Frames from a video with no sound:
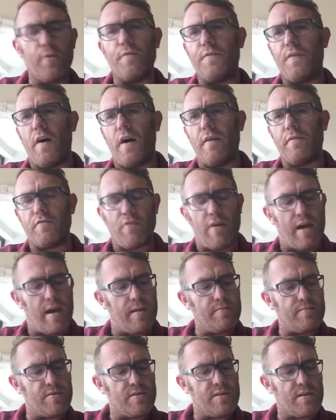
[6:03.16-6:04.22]
than 5
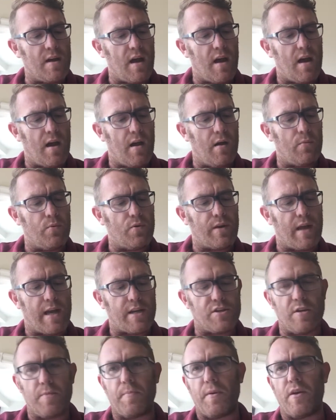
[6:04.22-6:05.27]
grams would
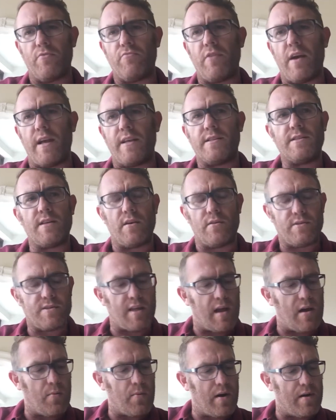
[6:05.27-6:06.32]
actually be a red, so
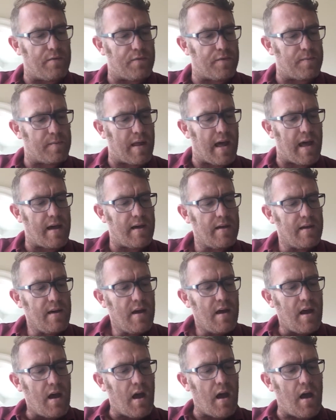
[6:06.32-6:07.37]
stay away from that.
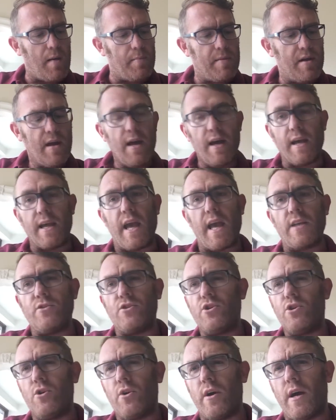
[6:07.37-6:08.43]
Again,
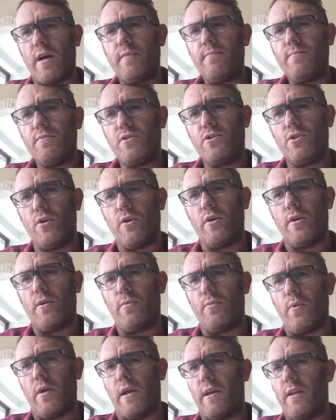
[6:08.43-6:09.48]
sugar,
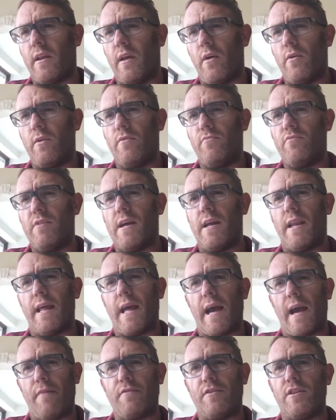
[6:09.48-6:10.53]
we can only really
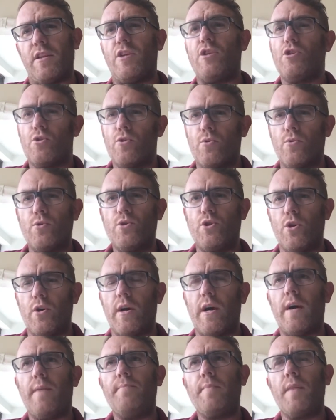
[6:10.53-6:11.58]
have additional
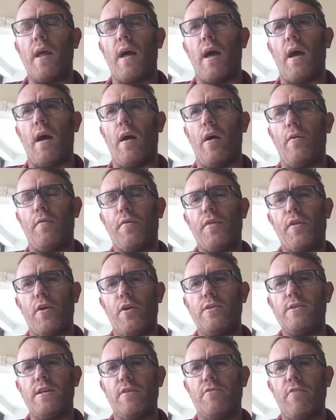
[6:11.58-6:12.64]
sugar of
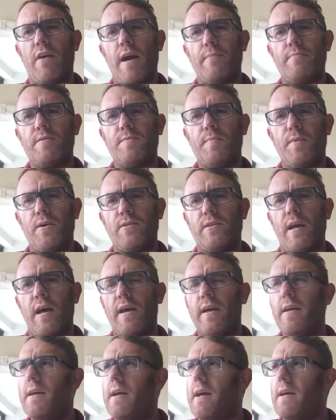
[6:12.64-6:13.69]
30 grams per
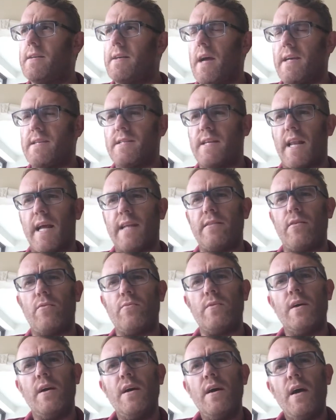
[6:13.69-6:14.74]
day as an
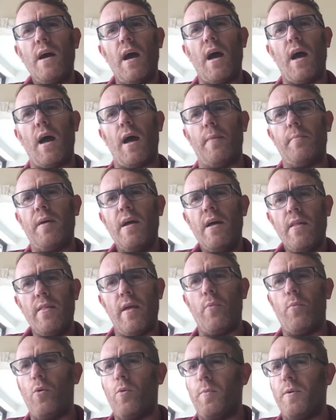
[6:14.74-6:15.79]
adult.
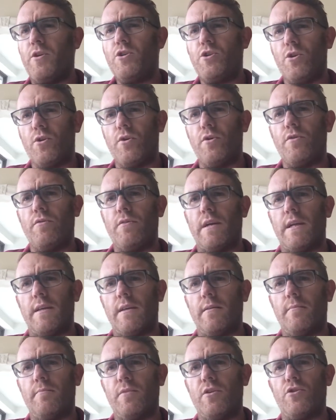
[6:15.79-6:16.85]
There will be sugar
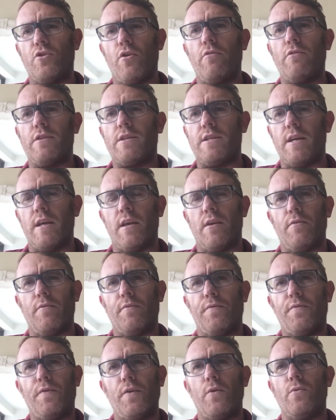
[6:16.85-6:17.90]
in majority of
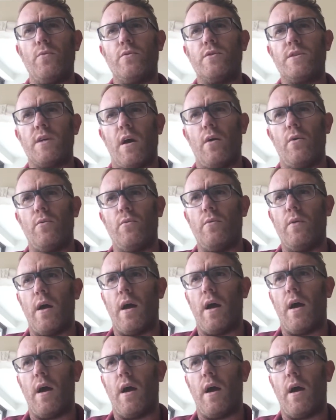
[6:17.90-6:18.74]
food, so